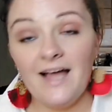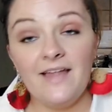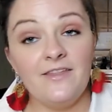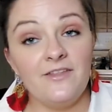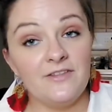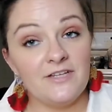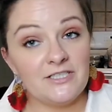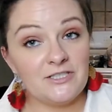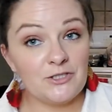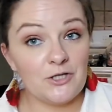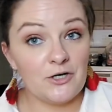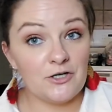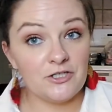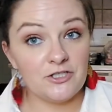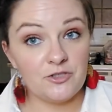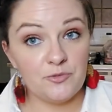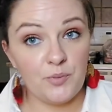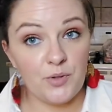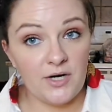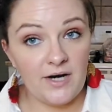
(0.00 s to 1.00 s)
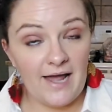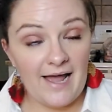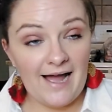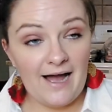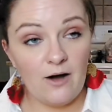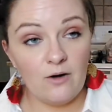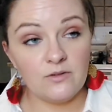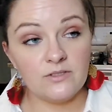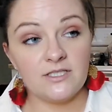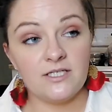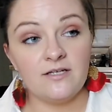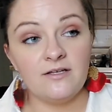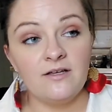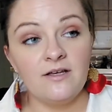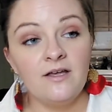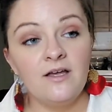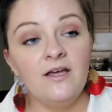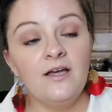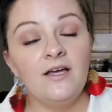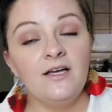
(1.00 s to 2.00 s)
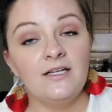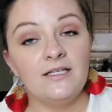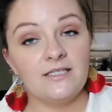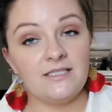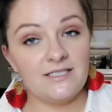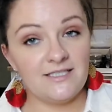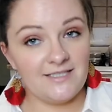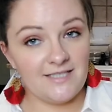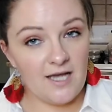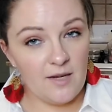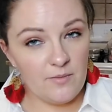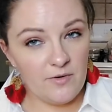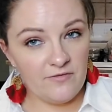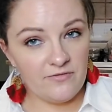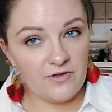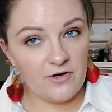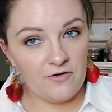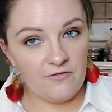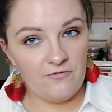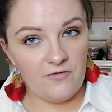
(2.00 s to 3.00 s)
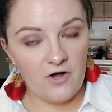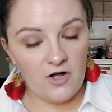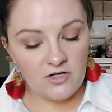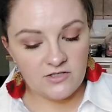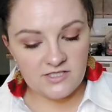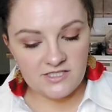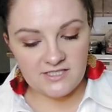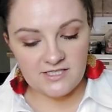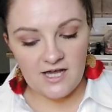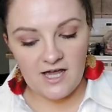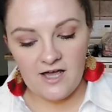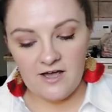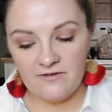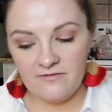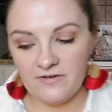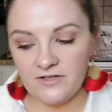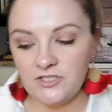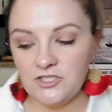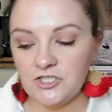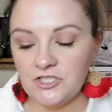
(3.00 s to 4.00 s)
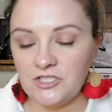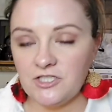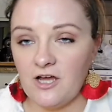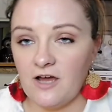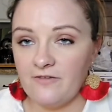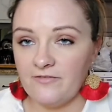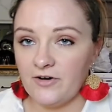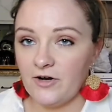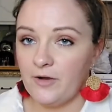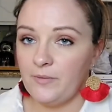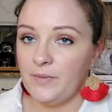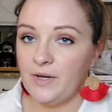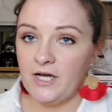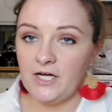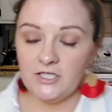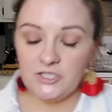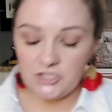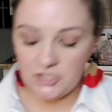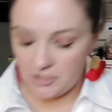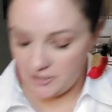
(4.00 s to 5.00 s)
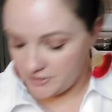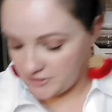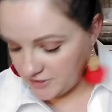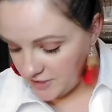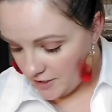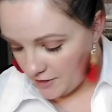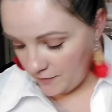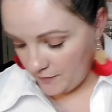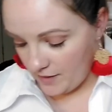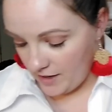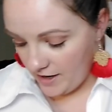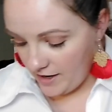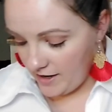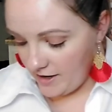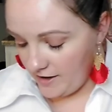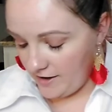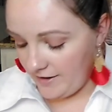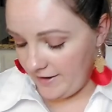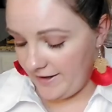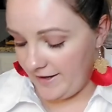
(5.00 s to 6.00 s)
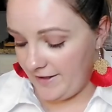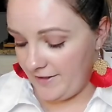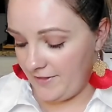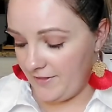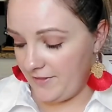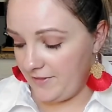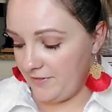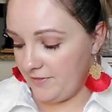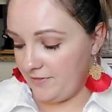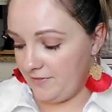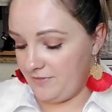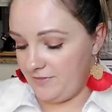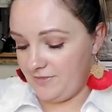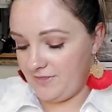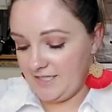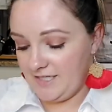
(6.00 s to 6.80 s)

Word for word: And then they started to put out some of their fall stuff, just not very much. So uh, in